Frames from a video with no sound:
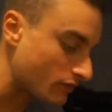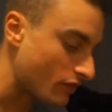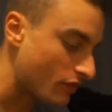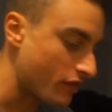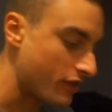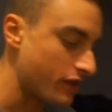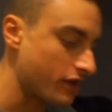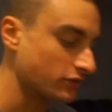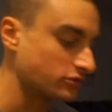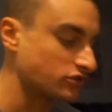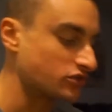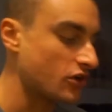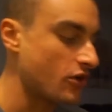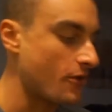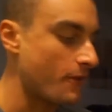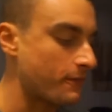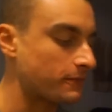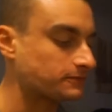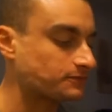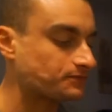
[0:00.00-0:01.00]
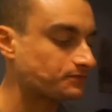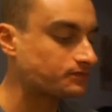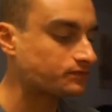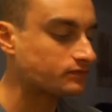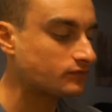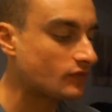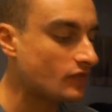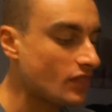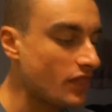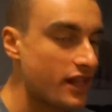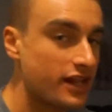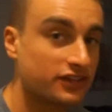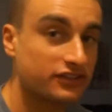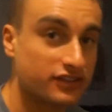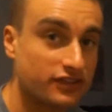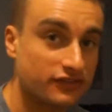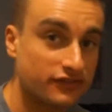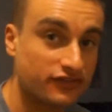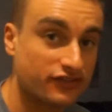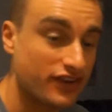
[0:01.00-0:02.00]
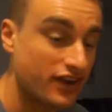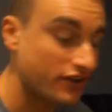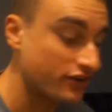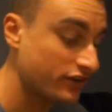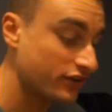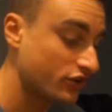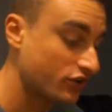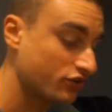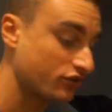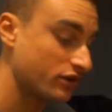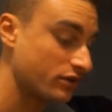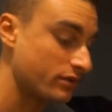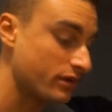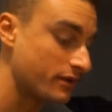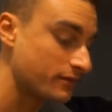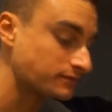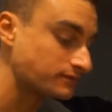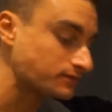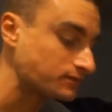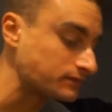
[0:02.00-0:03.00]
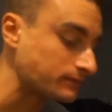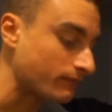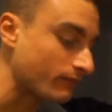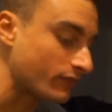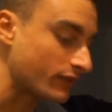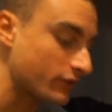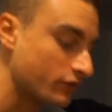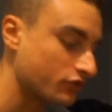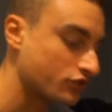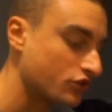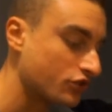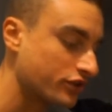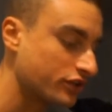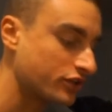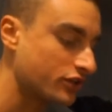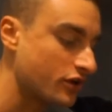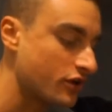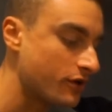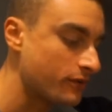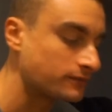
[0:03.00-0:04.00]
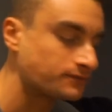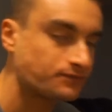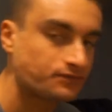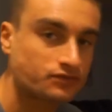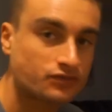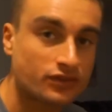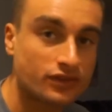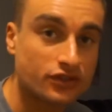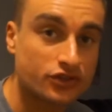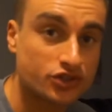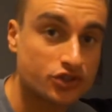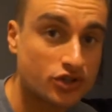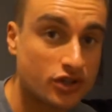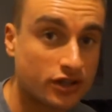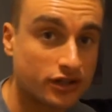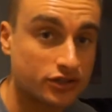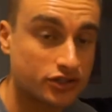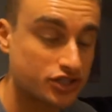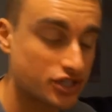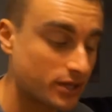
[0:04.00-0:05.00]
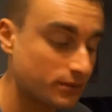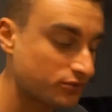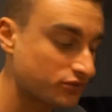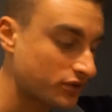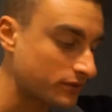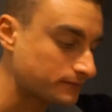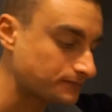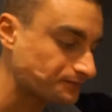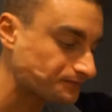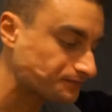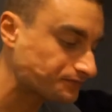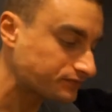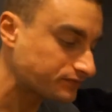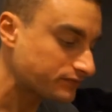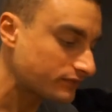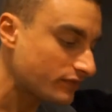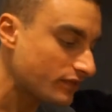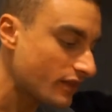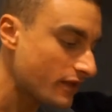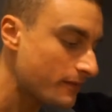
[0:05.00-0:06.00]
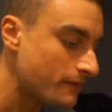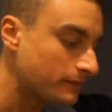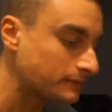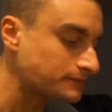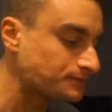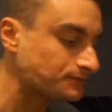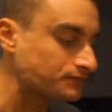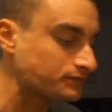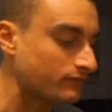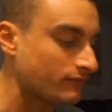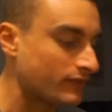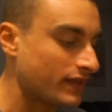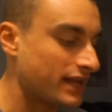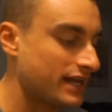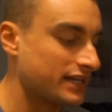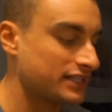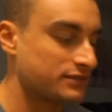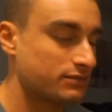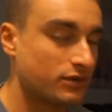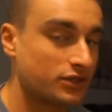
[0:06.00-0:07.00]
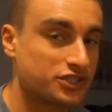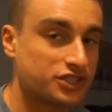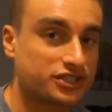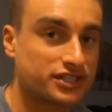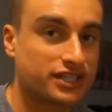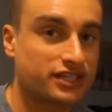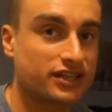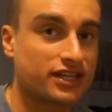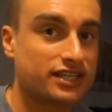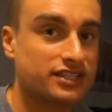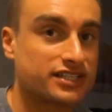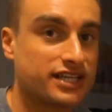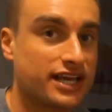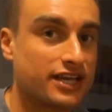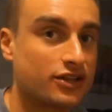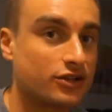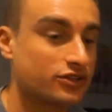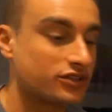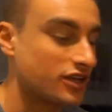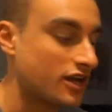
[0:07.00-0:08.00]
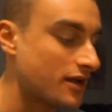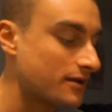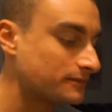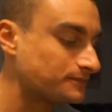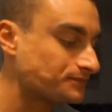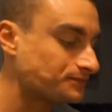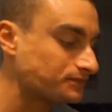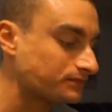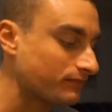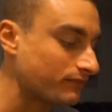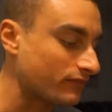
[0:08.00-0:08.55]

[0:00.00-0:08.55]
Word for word: Yeah, so it's very creamy. There's cookie dough, there's chocolate chips, and as much as I liked Halo Top,